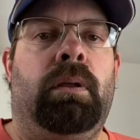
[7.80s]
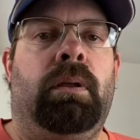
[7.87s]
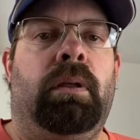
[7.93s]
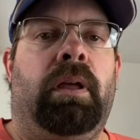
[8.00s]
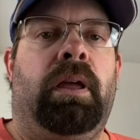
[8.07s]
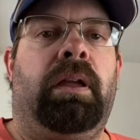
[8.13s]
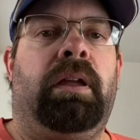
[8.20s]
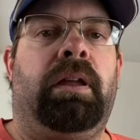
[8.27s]

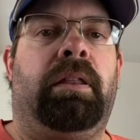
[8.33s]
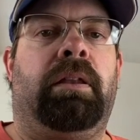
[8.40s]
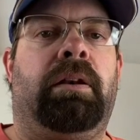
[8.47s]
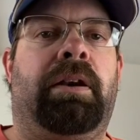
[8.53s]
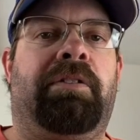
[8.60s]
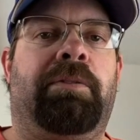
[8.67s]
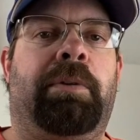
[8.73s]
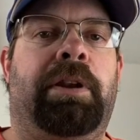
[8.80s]
Hey there,
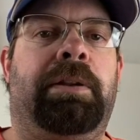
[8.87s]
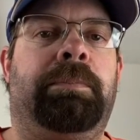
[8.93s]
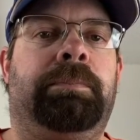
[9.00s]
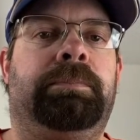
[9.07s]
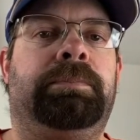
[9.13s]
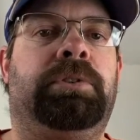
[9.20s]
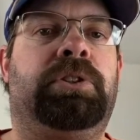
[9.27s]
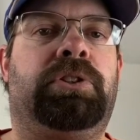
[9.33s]
everybody.
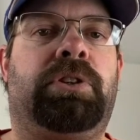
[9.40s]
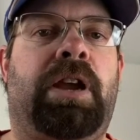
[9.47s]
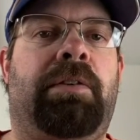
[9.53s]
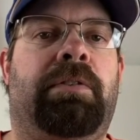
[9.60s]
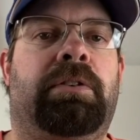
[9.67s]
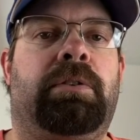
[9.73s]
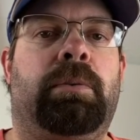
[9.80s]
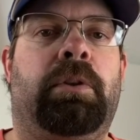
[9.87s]
It's
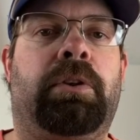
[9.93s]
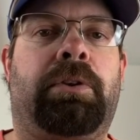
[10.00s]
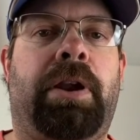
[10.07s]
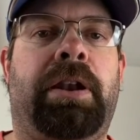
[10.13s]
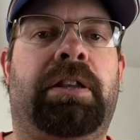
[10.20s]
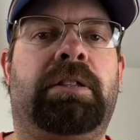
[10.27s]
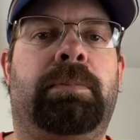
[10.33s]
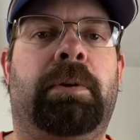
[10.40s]
Travis with
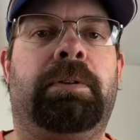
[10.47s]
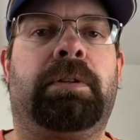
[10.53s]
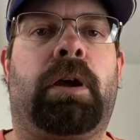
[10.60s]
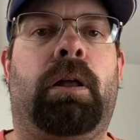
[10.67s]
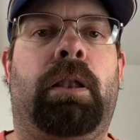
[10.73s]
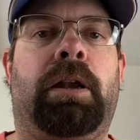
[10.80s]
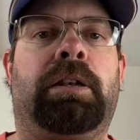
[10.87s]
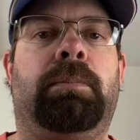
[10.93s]
Granny Smith's
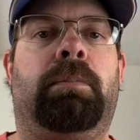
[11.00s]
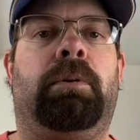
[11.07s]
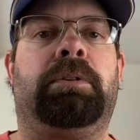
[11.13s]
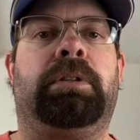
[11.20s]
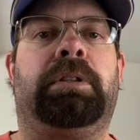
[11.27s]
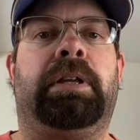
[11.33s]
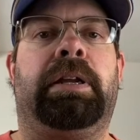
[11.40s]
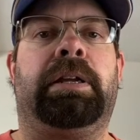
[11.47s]
Collectibles
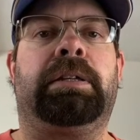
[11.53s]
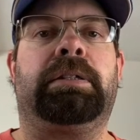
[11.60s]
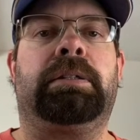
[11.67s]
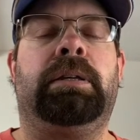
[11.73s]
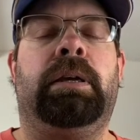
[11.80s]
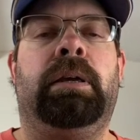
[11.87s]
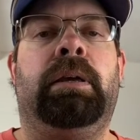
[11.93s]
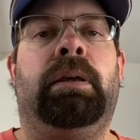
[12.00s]
and Things.
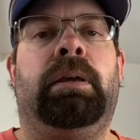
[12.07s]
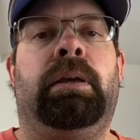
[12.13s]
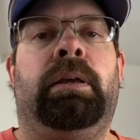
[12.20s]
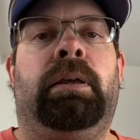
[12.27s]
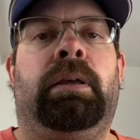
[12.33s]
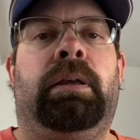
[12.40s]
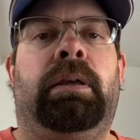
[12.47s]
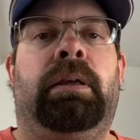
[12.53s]

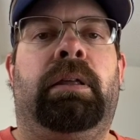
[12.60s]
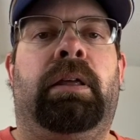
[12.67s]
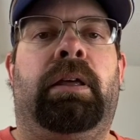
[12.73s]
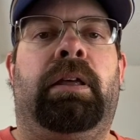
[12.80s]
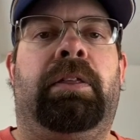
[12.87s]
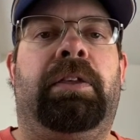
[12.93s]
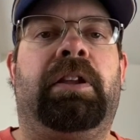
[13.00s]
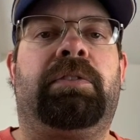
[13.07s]

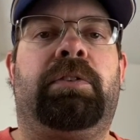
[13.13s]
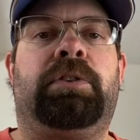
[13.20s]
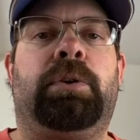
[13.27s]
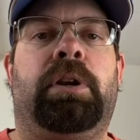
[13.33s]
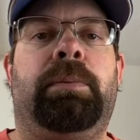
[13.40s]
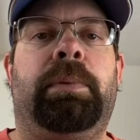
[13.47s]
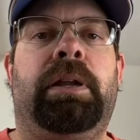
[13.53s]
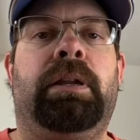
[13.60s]
Thanks for
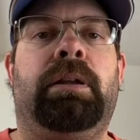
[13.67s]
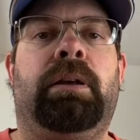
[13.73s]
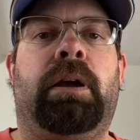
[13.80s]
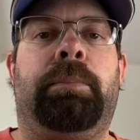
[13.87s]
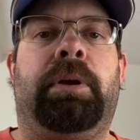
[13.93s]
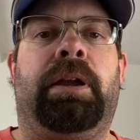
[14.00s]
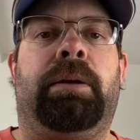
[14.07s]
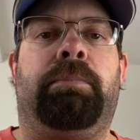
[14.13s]
joining me.
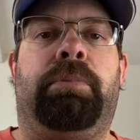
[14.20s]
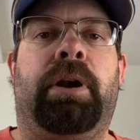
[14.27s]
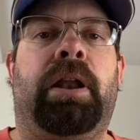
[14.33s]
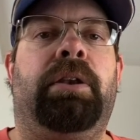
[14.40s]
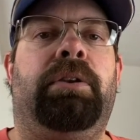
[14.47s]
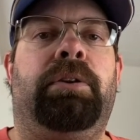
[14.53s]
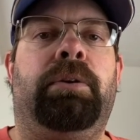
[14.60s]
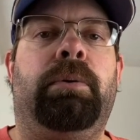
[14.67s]
I'm a
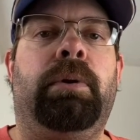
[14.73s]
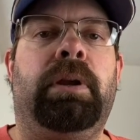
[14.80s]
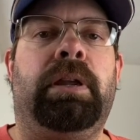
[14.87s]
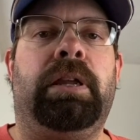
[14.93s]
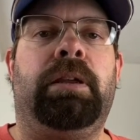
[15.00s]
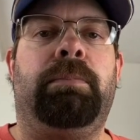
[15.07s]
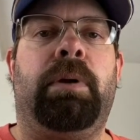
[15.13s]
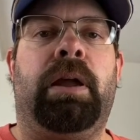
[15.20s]
brand new
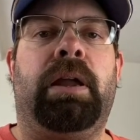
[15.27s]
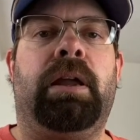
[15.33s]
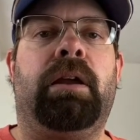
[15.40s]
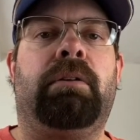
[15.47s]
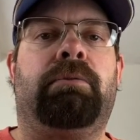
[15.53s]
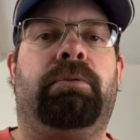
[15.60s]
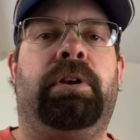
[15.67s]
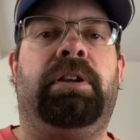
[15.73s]
eBay
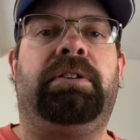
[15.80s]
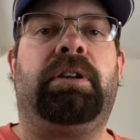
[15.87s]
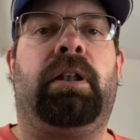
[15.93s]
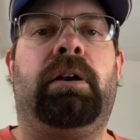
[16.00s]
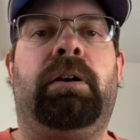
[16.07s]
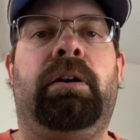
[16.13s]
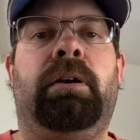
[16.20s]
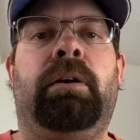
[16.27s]
reseller.